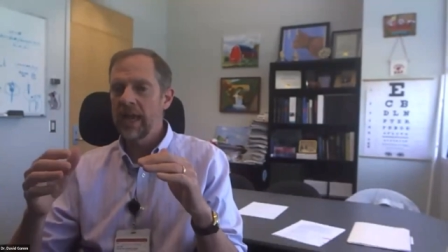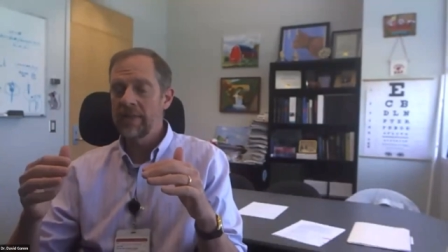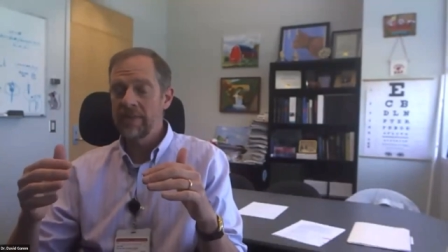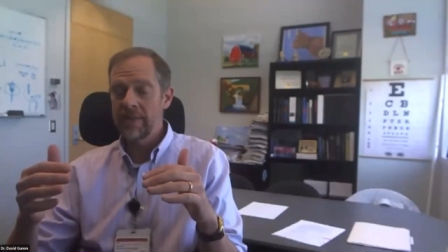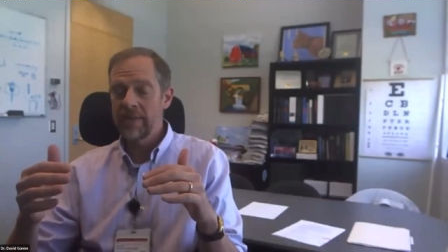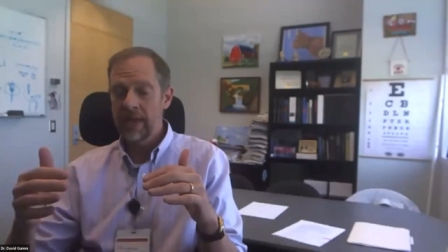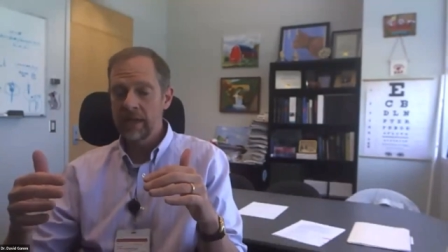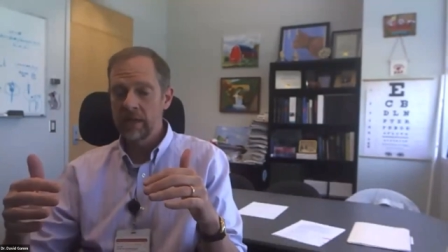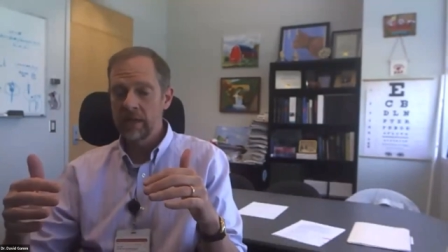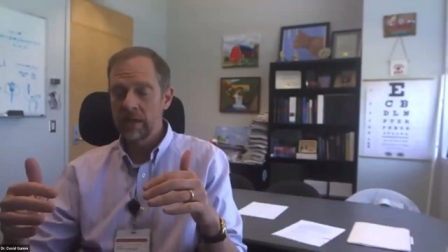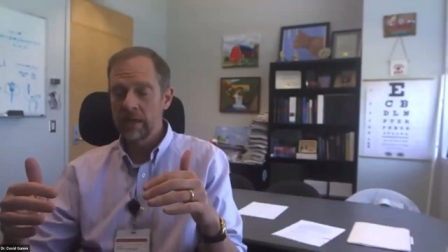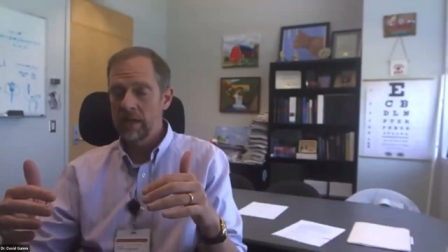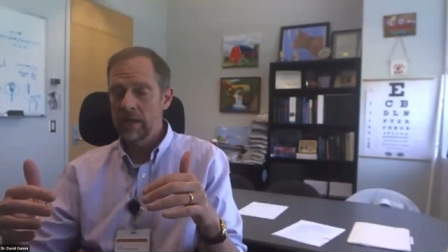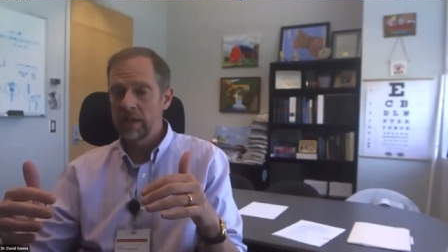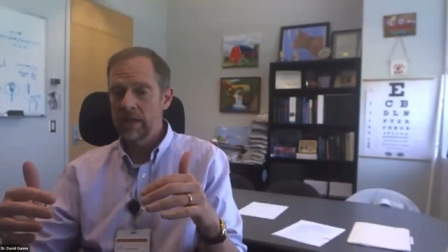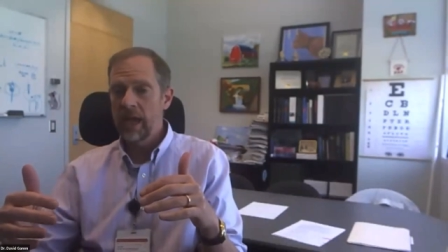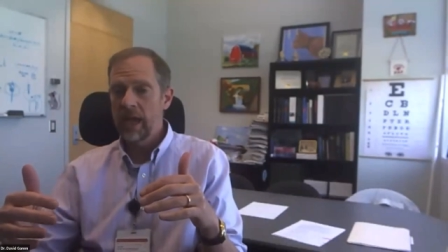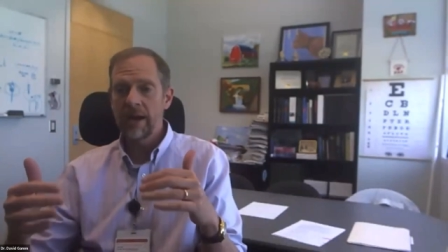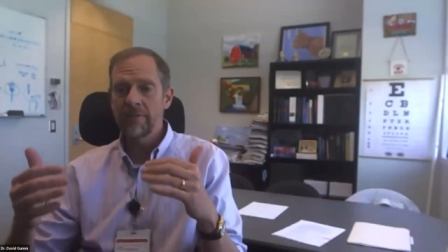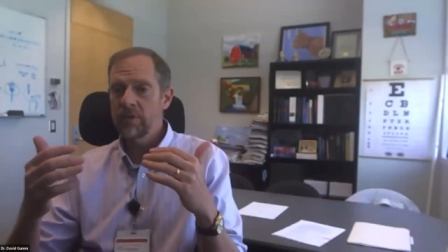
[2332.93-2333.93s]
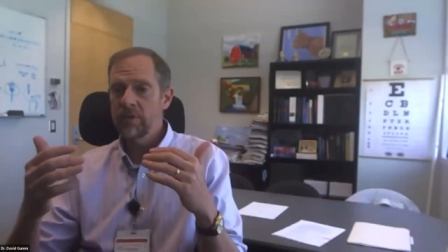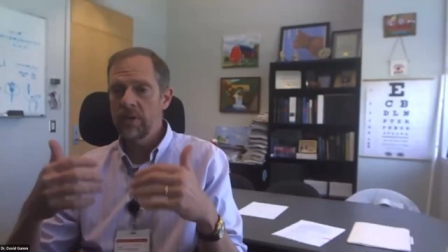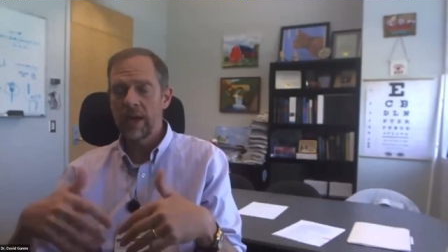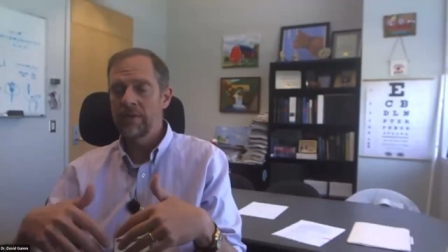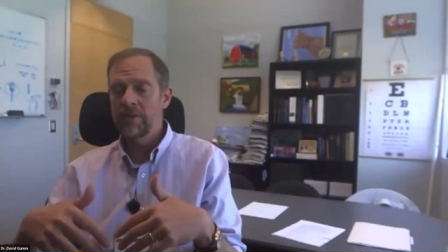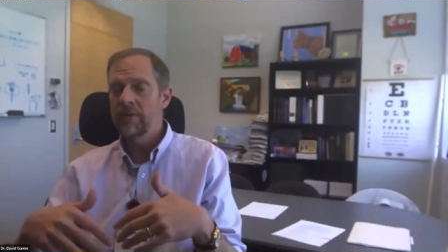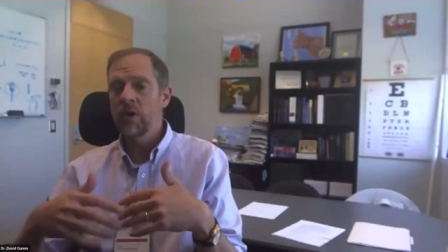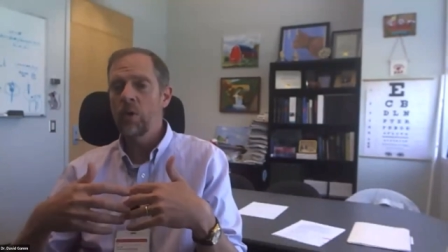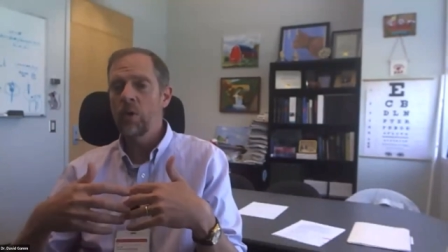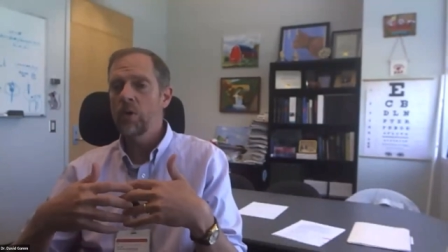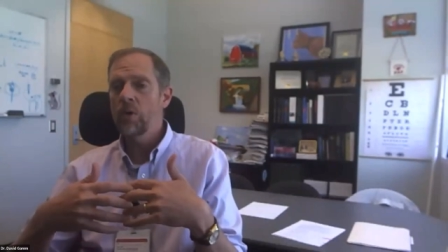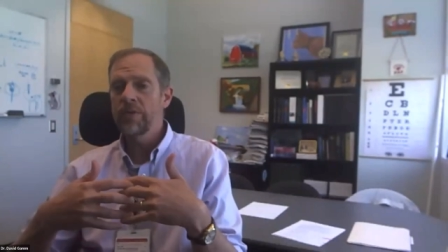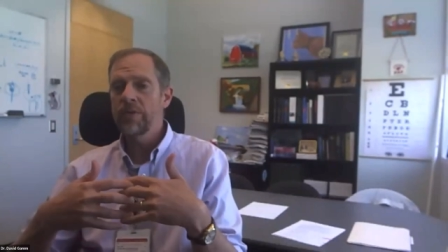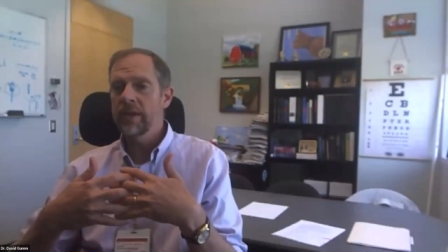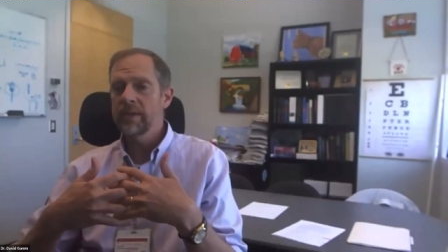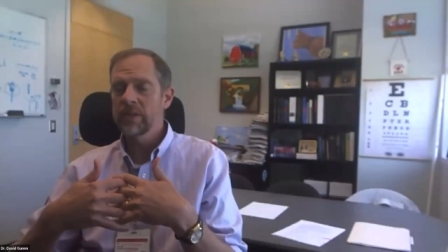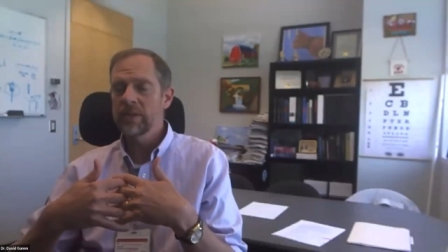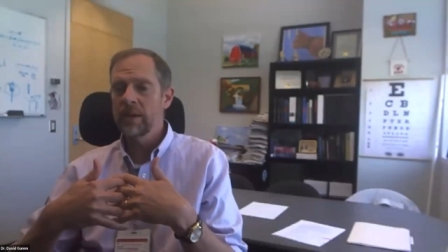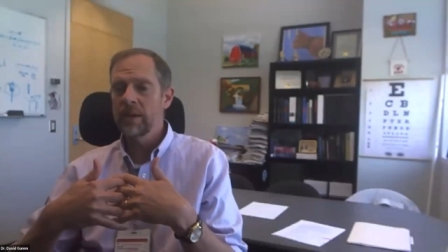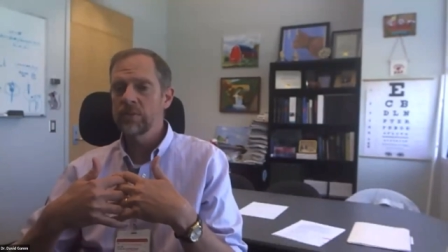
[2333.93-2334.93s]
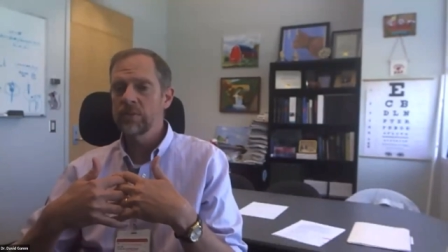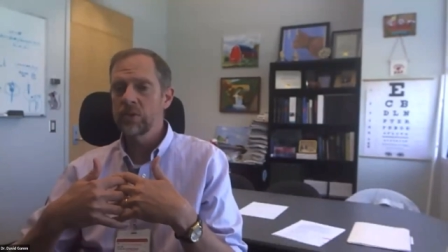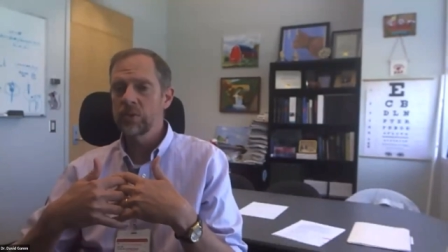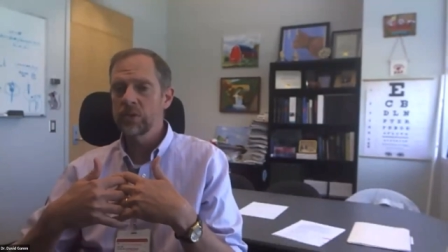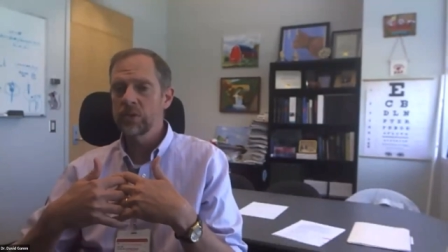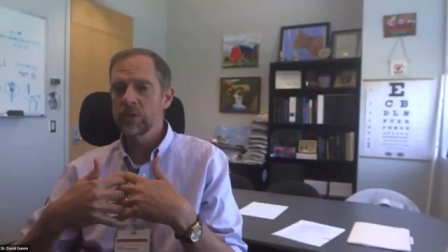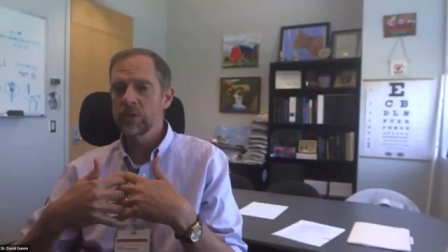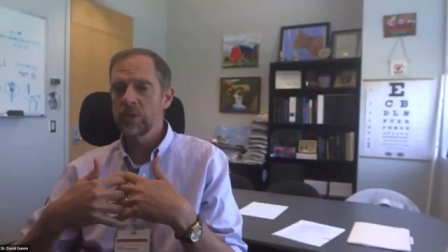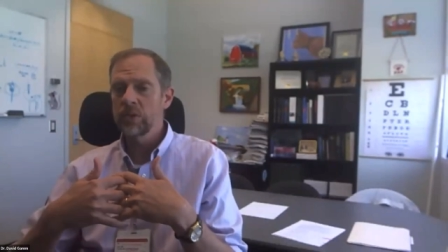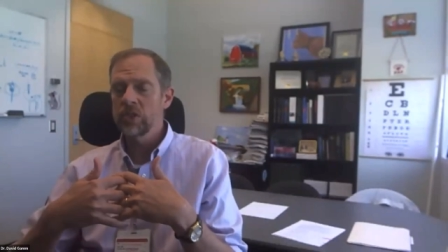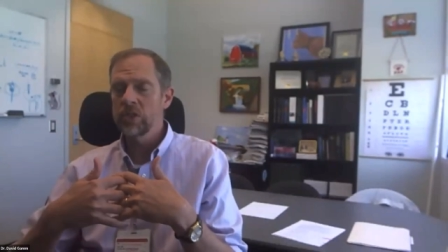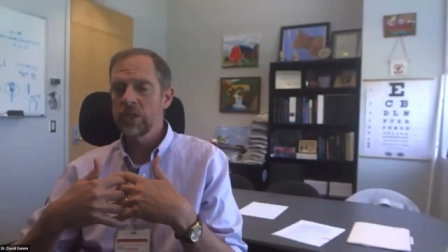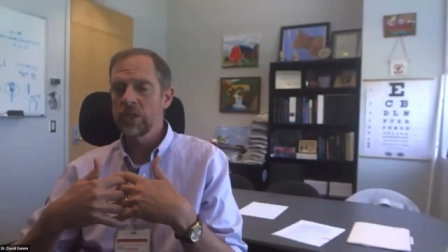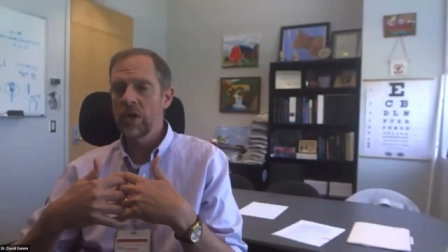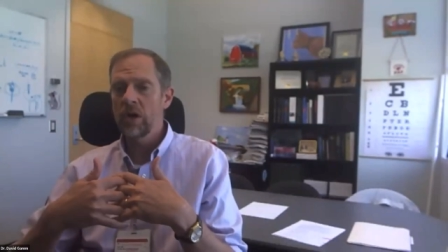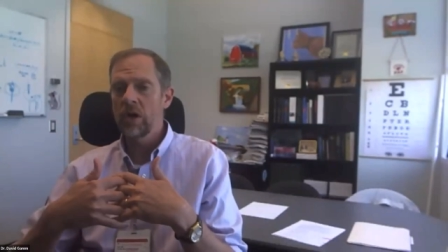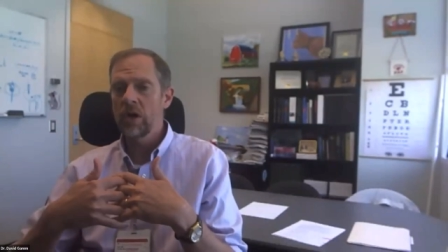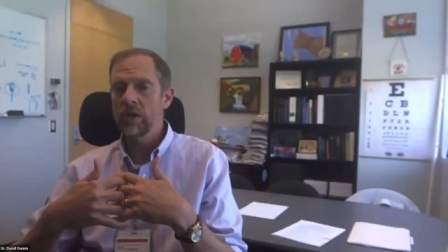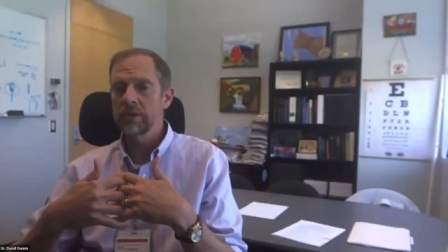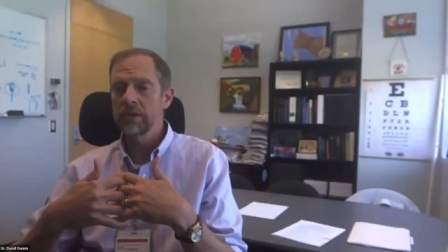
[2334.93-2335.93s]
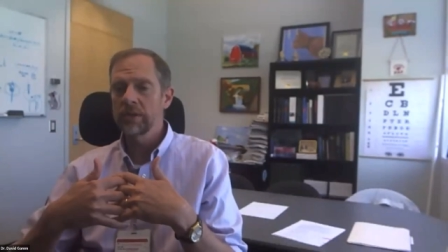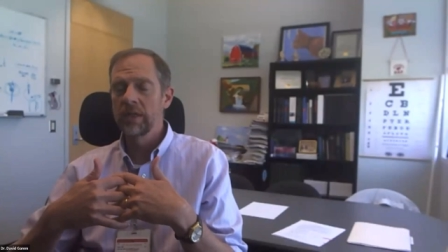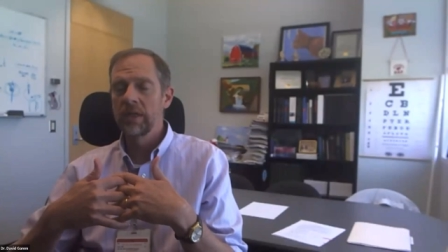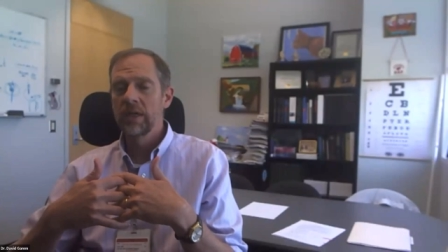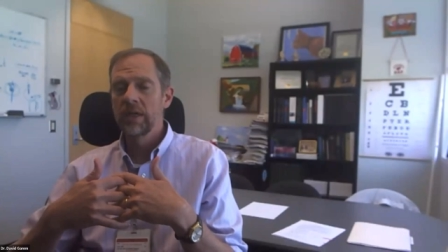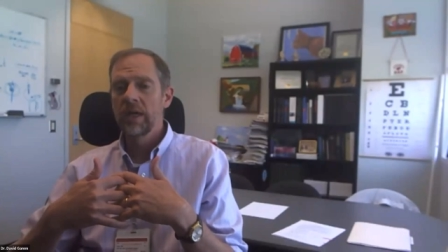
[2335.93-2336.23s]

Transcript: and then every the whole thing comes to a screeching halt